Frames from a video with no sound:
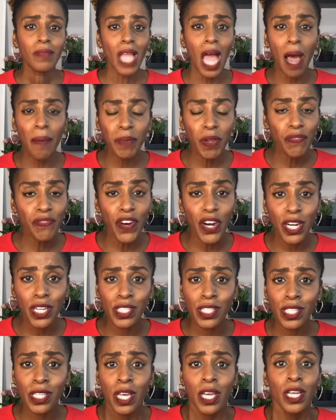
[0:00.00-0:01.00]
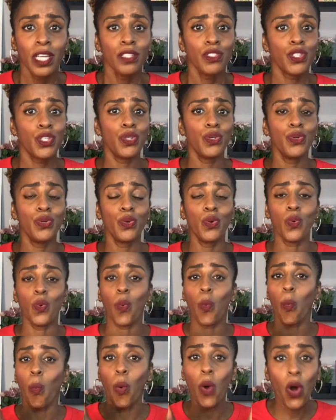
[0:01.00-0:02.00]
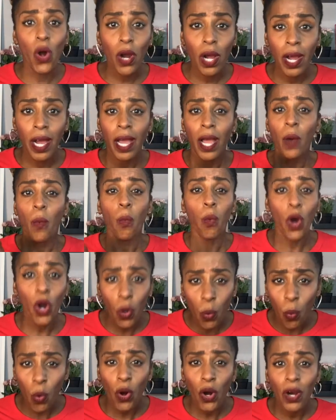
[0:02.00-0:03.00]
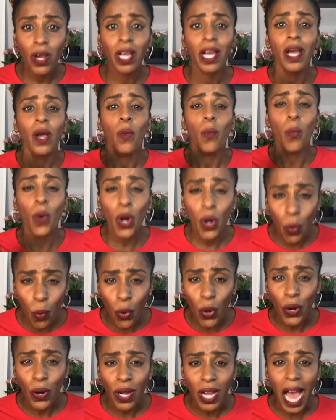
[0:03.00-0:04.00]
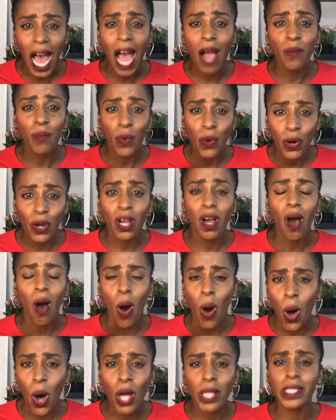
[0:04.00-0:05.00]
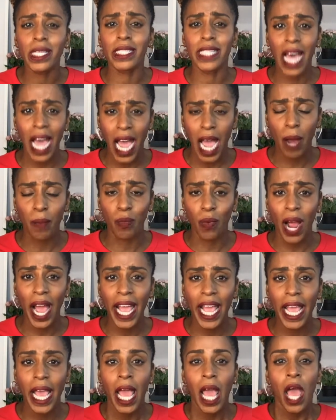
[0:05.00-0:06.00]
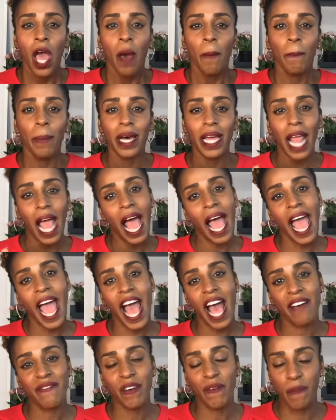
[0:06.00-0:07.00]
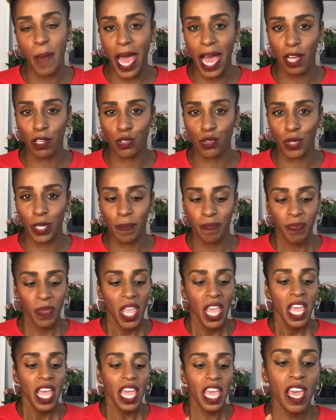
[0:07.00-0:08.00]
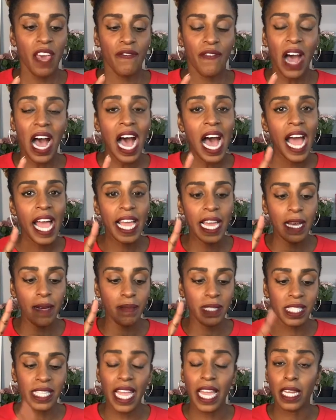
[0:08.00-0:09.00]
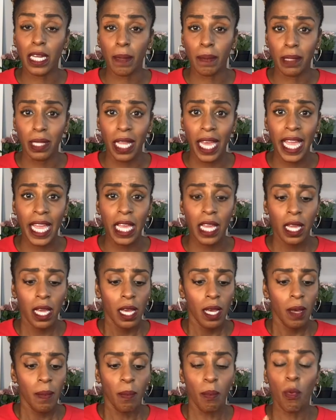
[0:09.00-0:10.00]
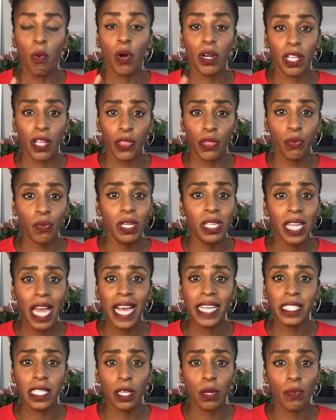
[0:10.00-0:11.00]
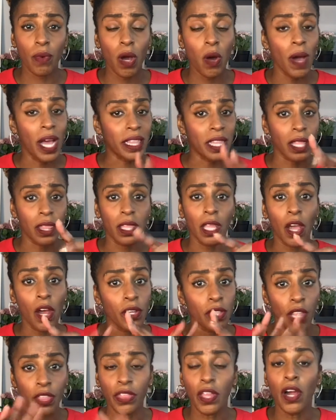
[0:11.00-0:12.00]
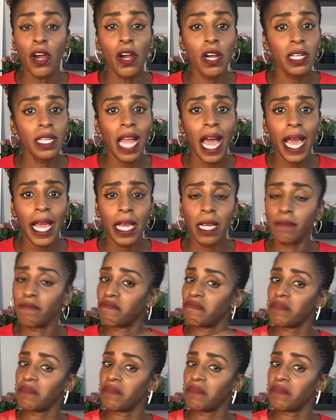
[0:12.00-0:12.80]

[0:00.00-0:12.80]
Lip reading: I'm the first to work, work, work. Work, work. I work all the time, right? But I have a boundary. If I am staying up late more than 3 nights in a row, at the third night,